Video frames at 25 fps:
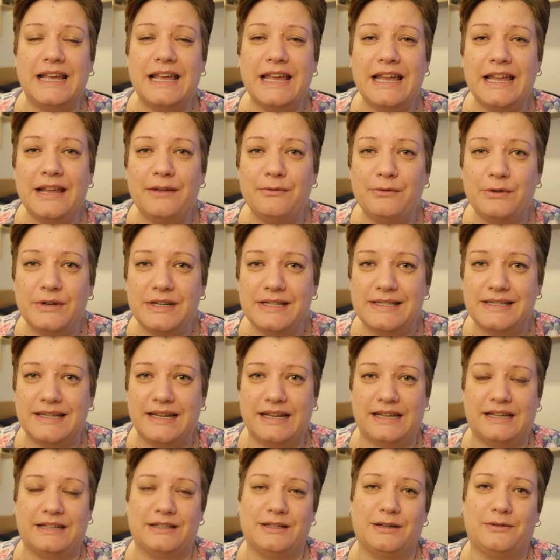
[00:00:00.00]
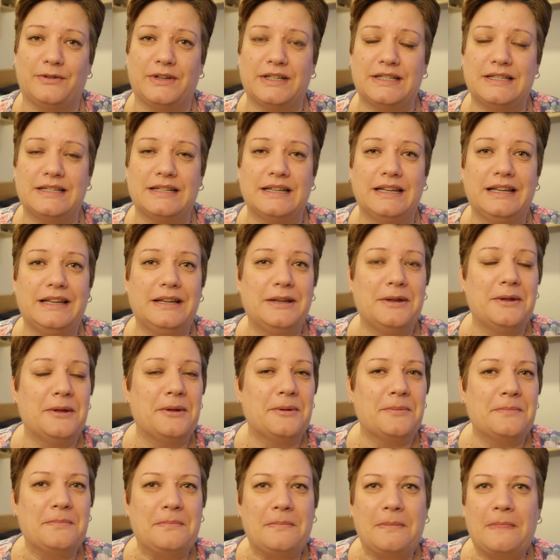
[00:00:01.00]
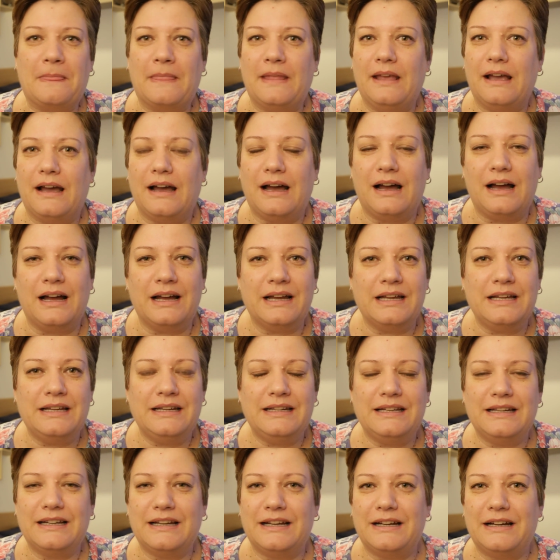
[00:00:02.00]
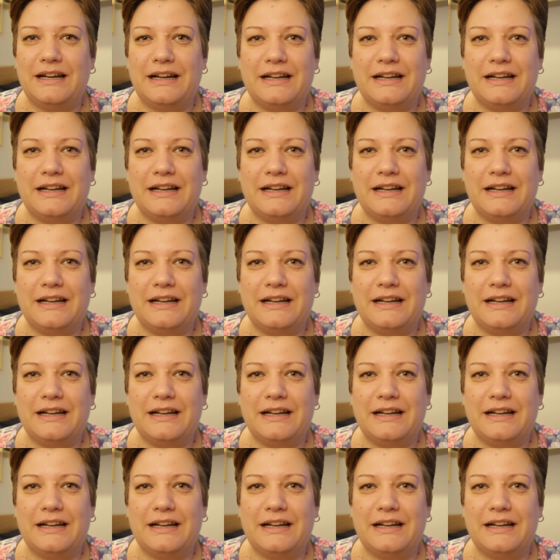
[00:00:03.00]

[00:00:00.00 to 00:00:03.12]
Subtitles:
every second of it. I